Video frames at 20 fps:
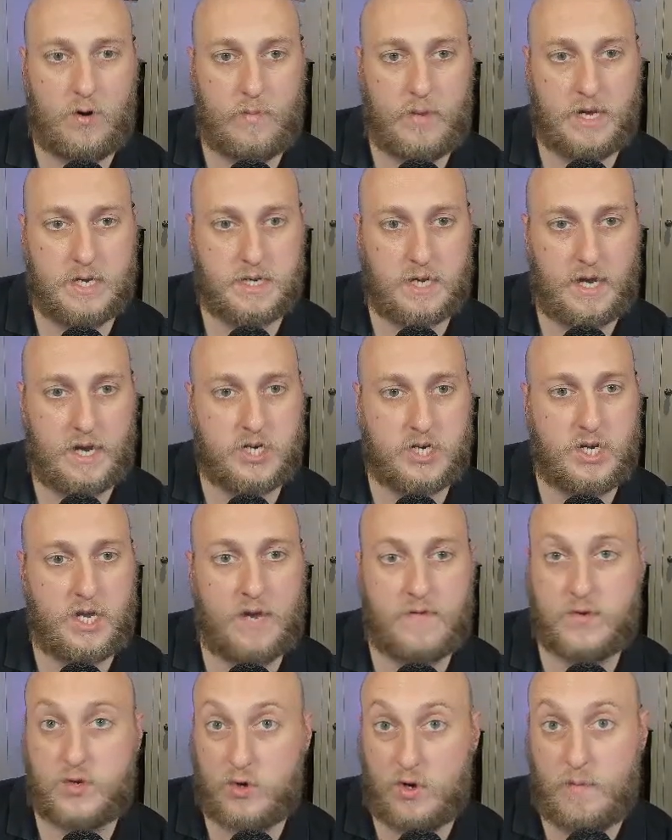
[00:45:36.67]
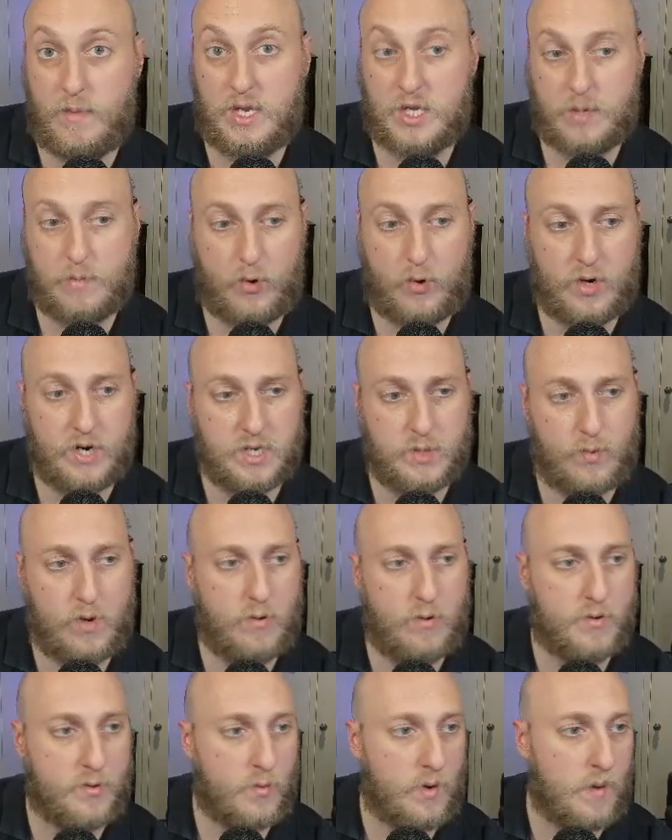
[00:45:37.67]
because I actually have streaming support as well
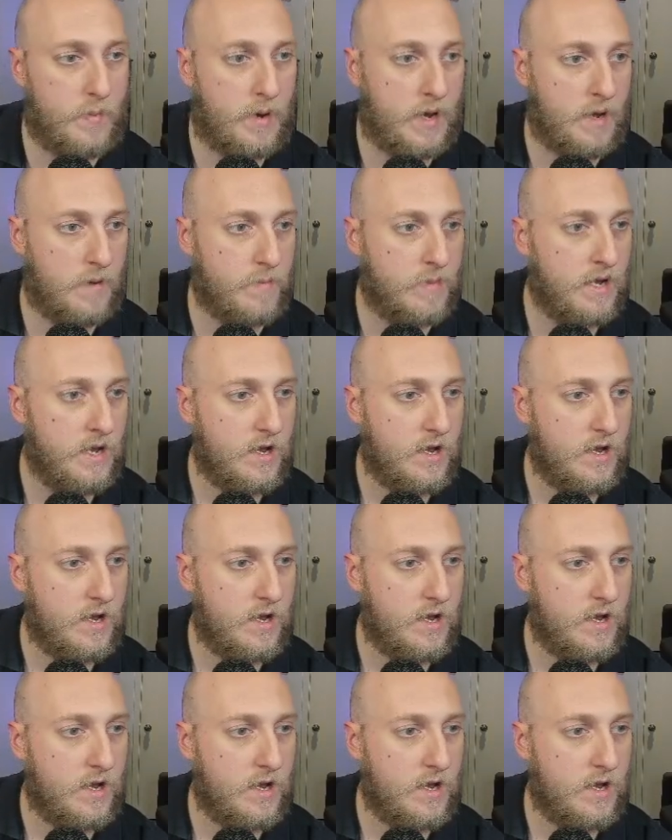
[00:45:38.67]
with WebAmp.